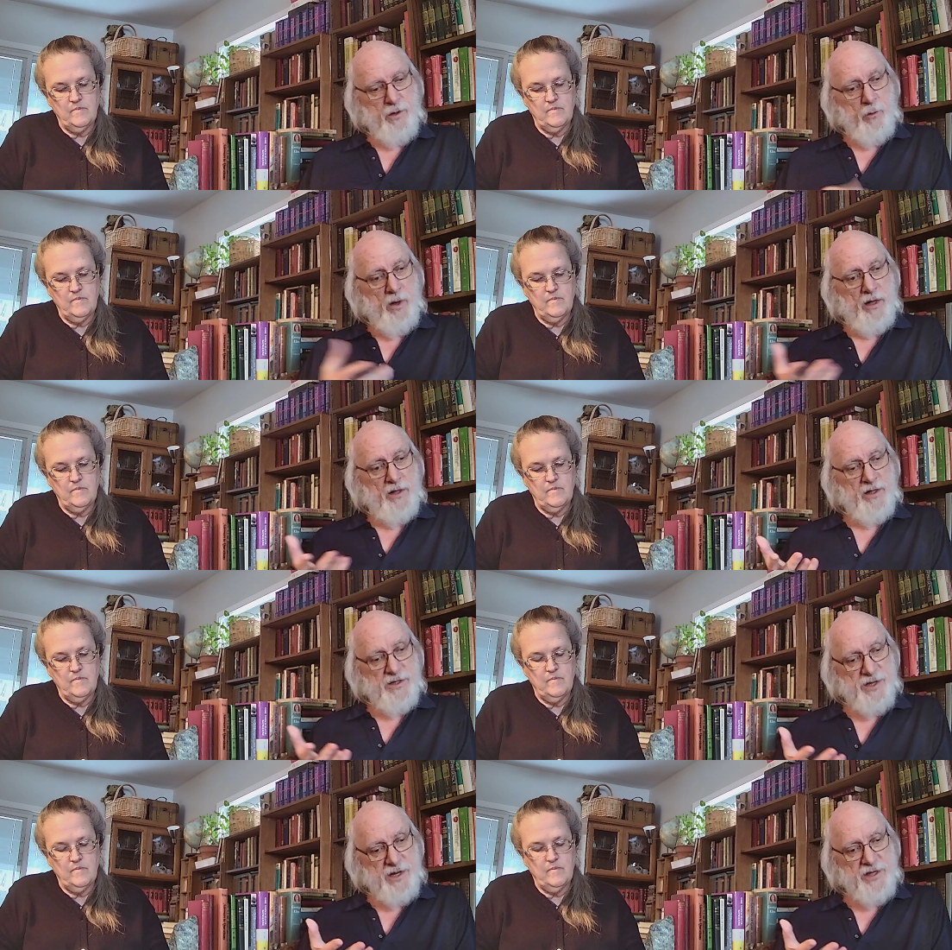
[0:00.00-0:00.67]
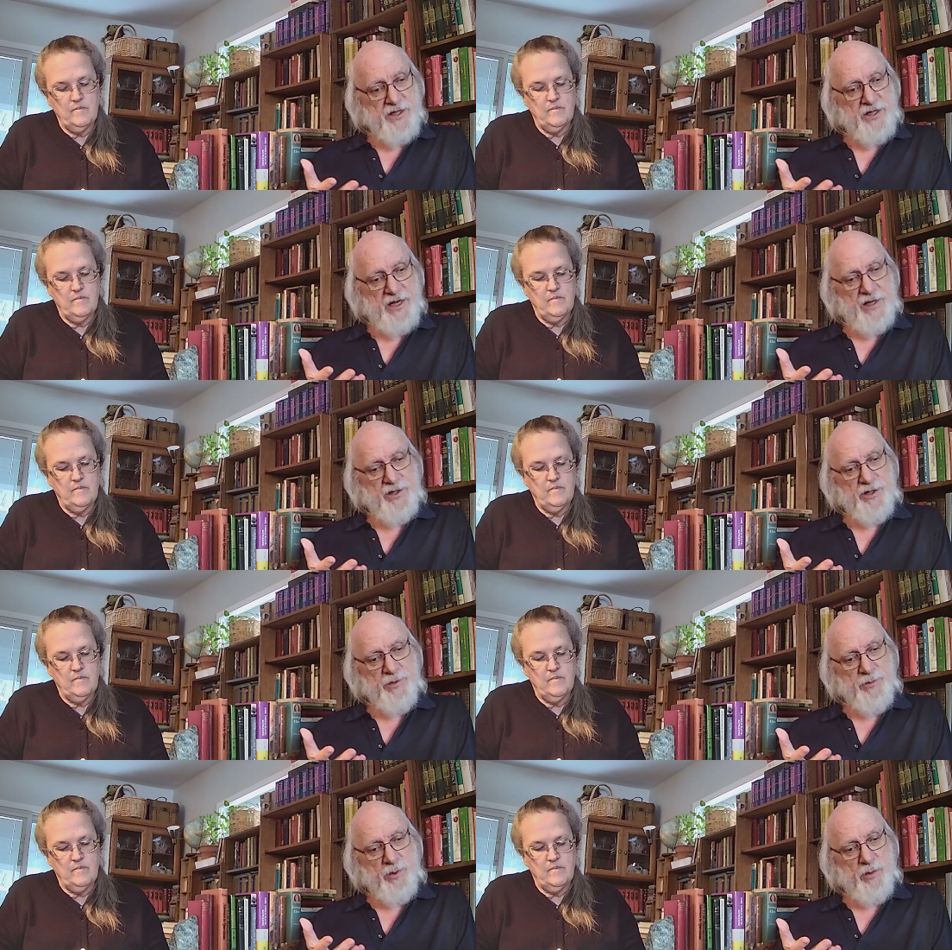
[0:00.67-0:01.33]
Speaker 1: well, they say
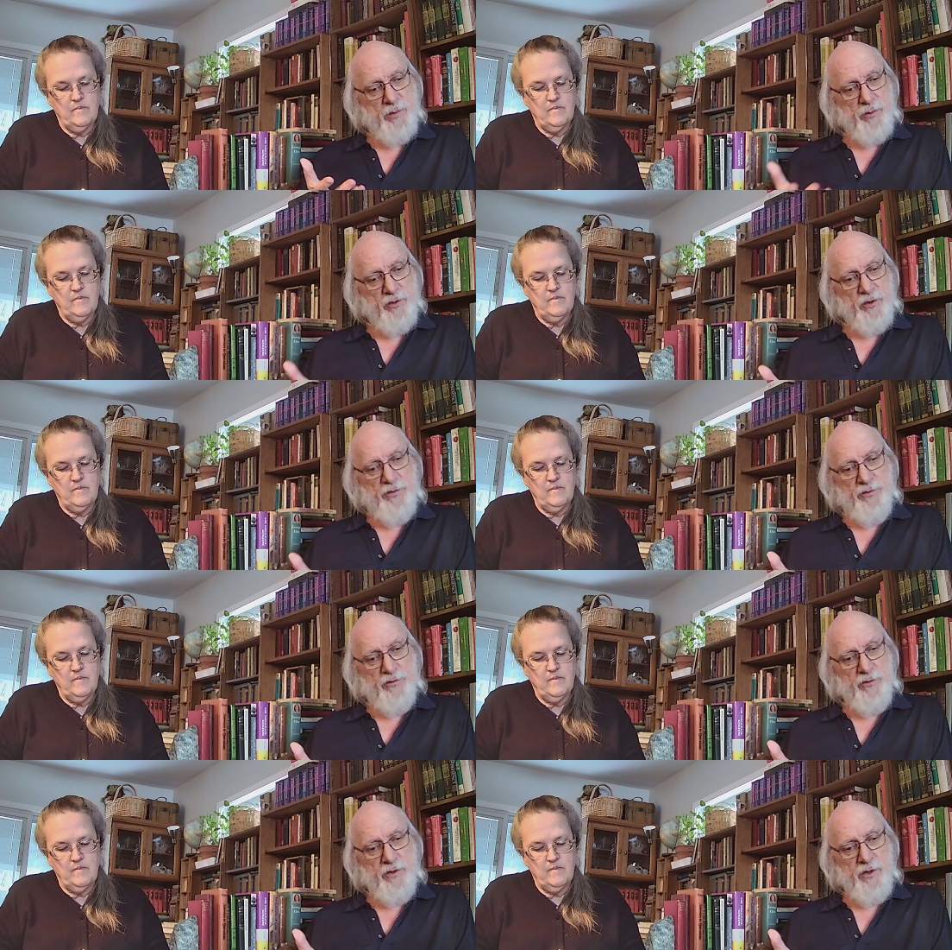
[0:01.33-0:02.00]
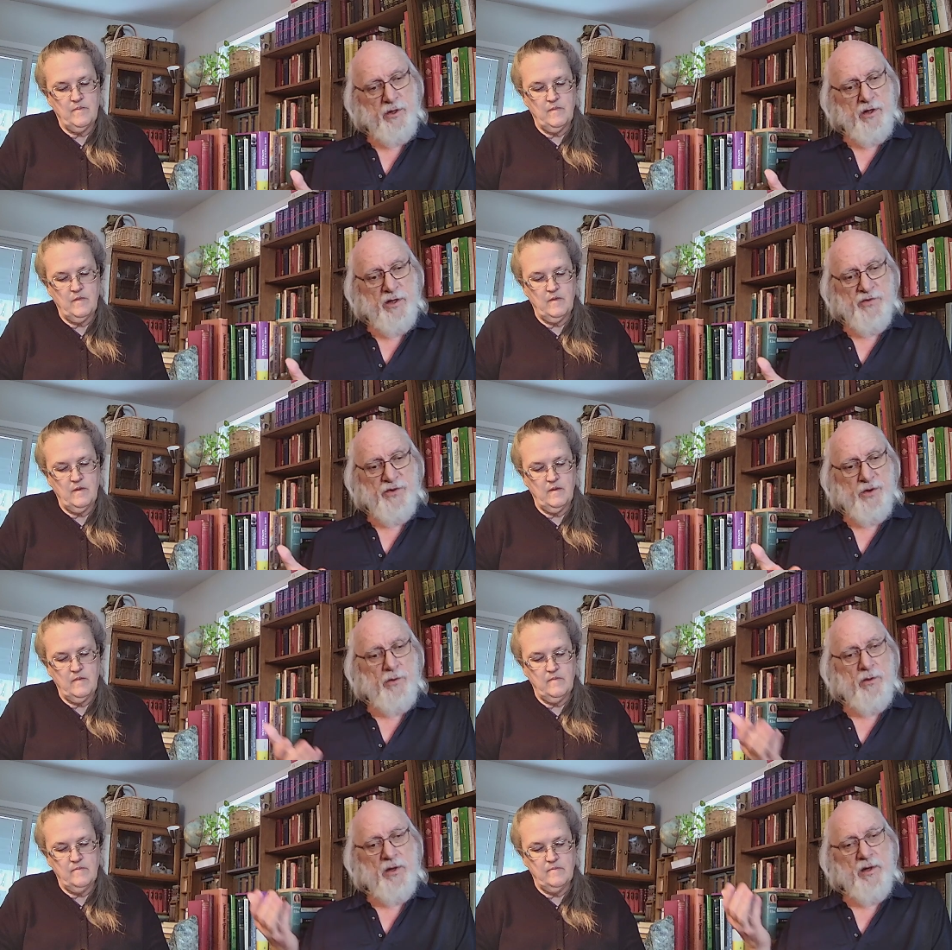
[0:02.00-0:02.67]
tangible proof.
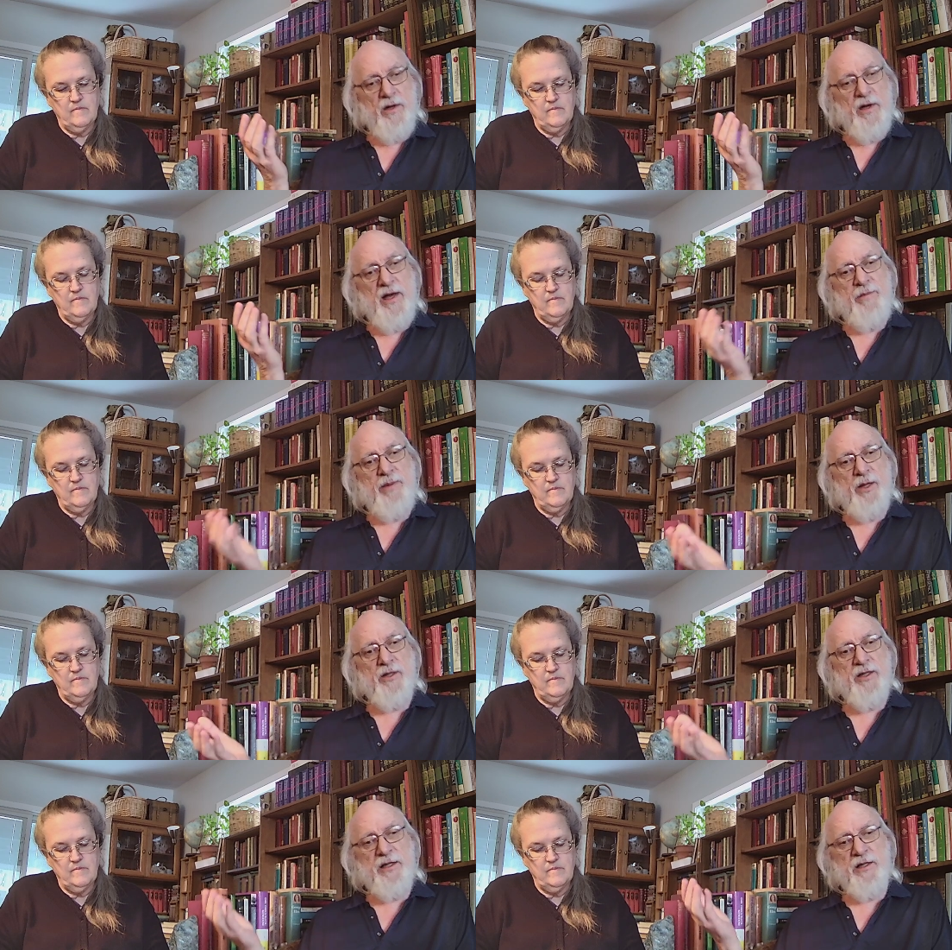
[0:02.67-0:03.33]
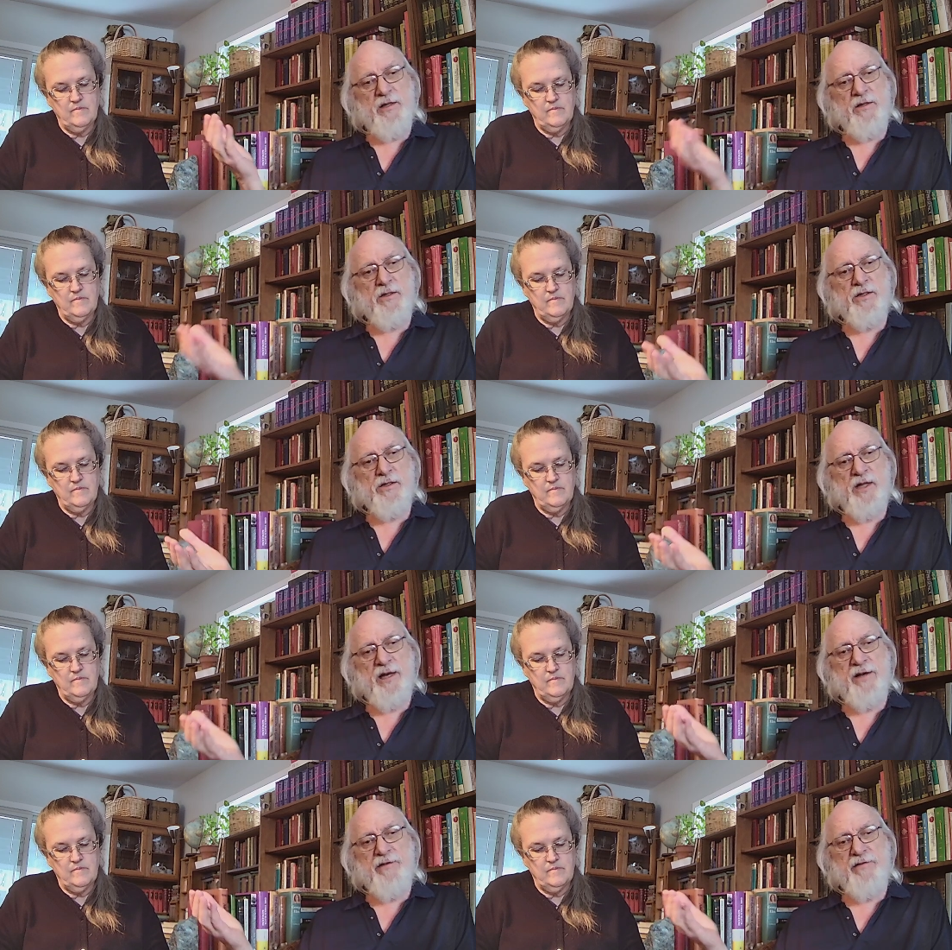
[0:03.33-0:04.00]
So a building that looks
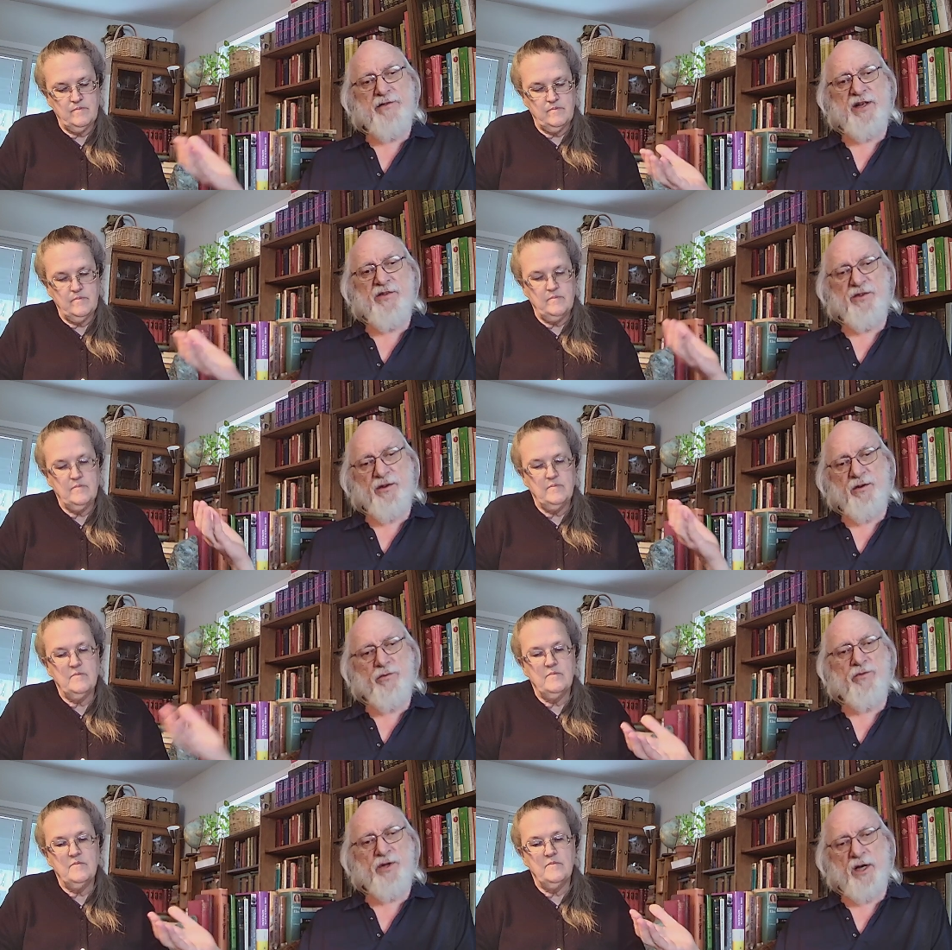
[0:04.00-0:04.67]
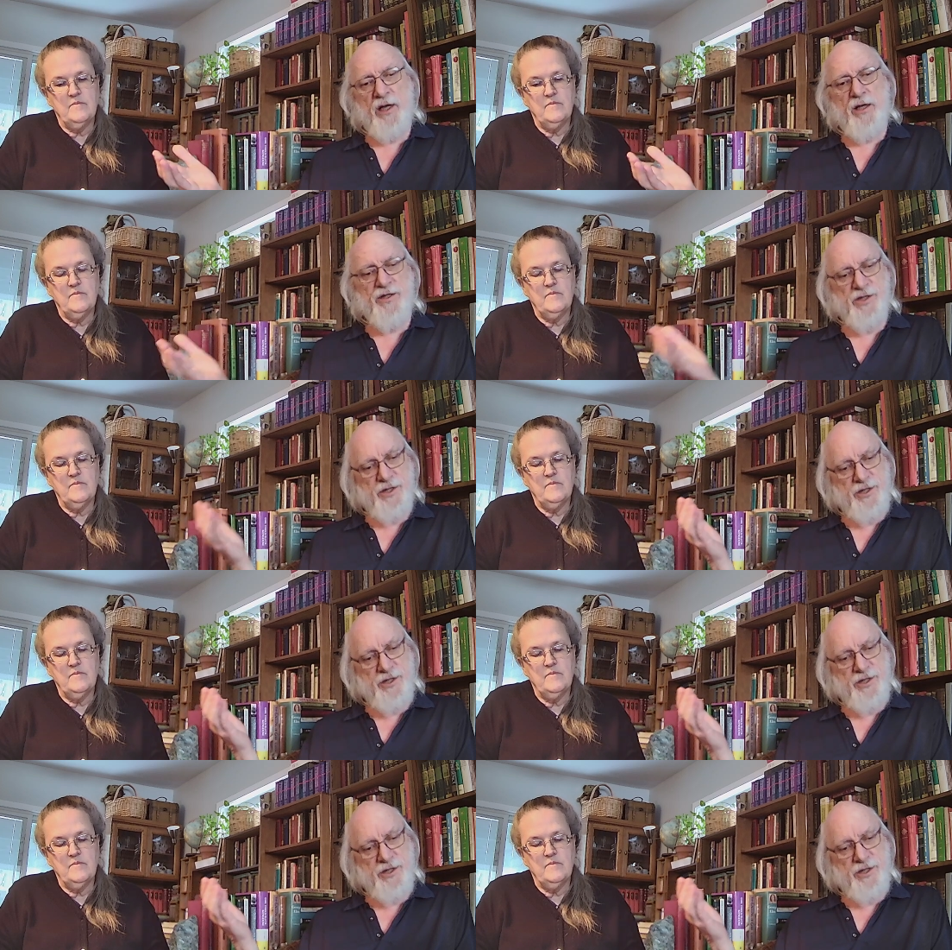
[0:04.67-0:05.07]
like a fancy hotel is a